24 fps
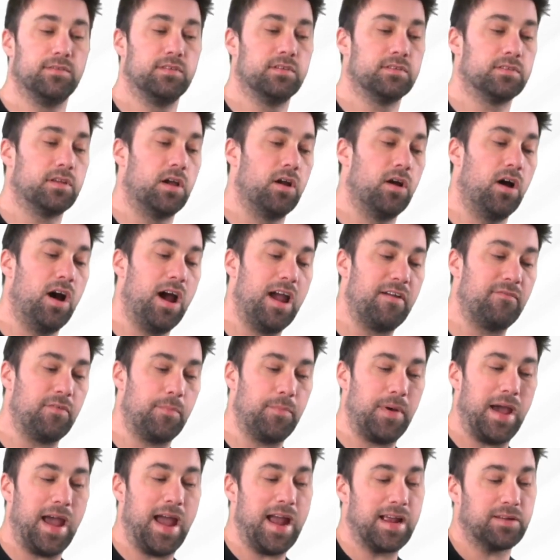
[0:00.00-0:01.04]
So I have a
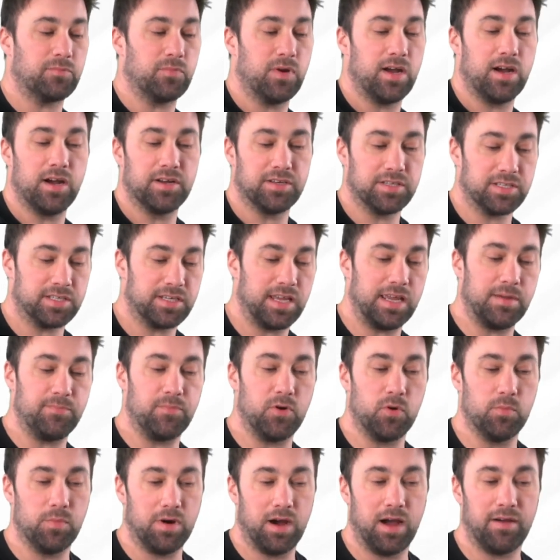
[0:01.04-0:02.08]
bag where I just keep
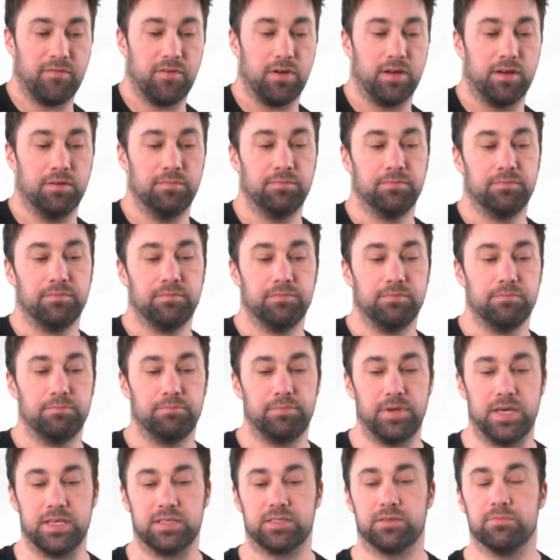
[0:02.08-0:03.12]
all my other
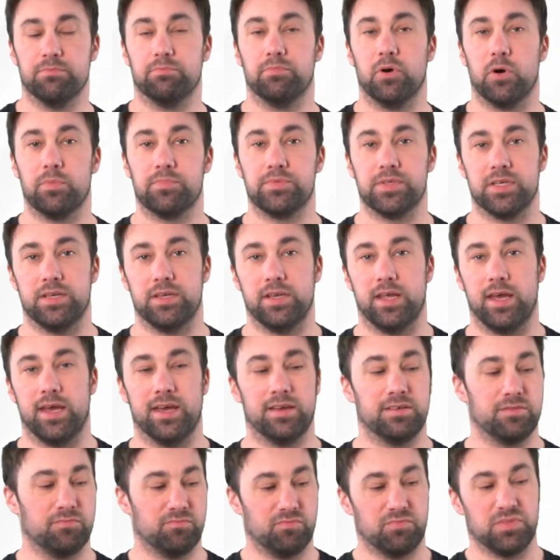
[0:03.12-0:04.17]
bits and bobs in
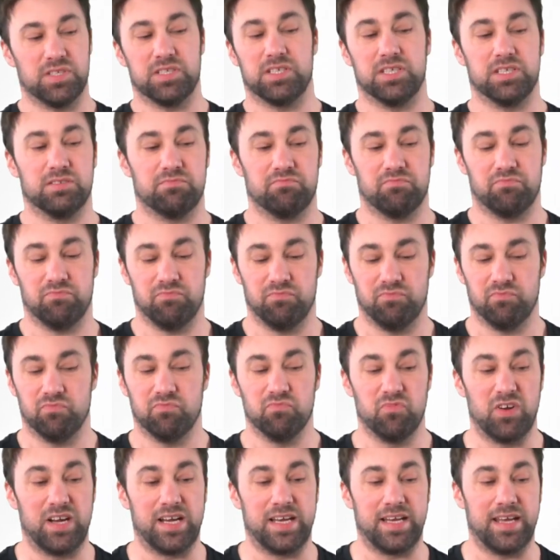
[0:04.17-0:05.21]
there, which is
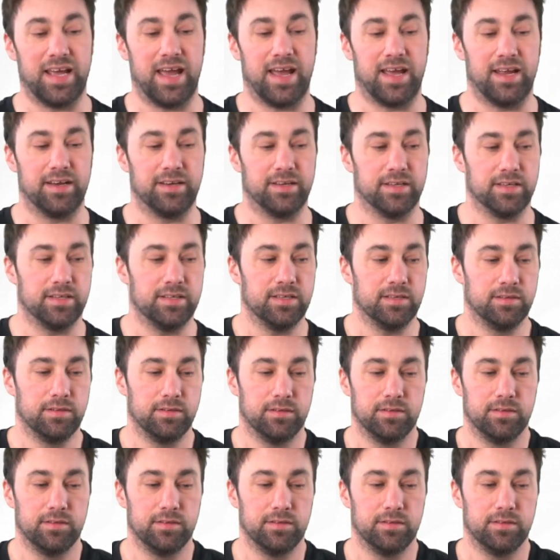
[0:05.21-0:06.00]
really handy.